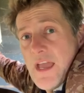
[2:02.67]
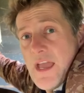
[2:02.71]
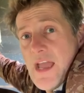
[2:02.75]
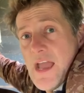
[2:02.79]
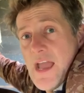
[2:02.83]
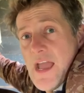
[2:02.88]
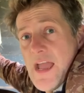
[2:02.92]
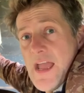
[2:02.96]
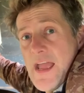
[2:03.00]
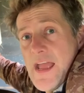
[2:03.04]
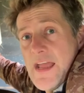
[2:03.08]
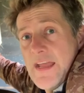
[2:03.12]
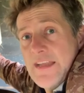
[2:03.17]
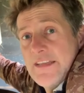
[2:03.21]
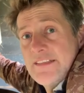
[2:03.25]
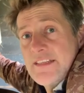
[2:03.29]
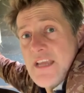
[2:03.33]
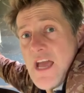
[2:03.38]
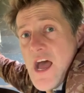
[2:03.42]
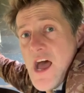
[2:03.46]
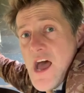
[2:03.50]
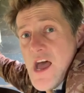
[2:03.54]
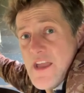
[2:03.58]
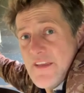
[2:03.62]
And
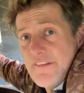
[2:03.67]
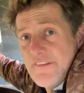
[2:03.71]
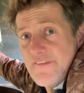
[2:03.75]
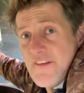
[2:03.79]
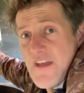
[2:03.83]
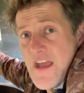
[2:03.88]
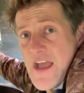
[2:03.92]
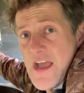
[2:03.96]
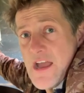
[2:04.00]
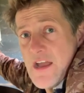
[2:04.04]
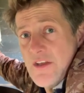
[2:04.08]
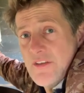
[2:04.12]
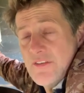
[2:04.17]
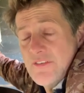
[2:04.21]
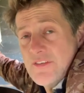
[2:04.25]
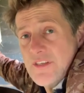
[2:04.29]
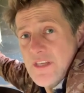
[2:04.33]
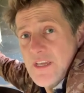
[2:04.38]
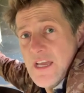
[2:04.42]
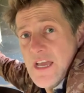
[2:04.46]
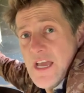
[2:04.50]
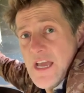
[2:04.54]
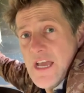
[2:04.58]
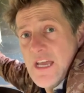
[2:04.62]
I found
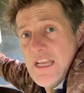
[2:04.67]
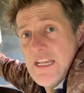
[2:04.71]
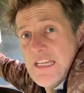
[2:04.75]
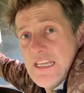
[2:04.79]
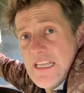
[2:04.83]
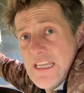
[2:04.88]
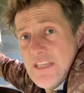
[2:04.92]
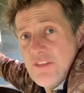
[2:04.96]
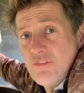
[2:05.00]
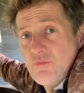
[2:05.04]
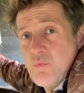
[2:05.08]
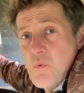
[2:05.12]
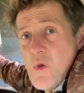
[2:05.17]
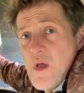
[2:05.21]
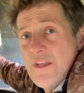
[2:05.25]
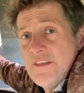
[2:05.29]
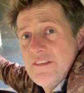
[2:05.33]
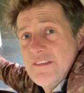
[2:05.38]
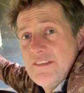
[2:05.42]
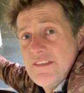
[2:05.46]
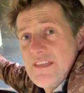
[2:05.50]
at least 1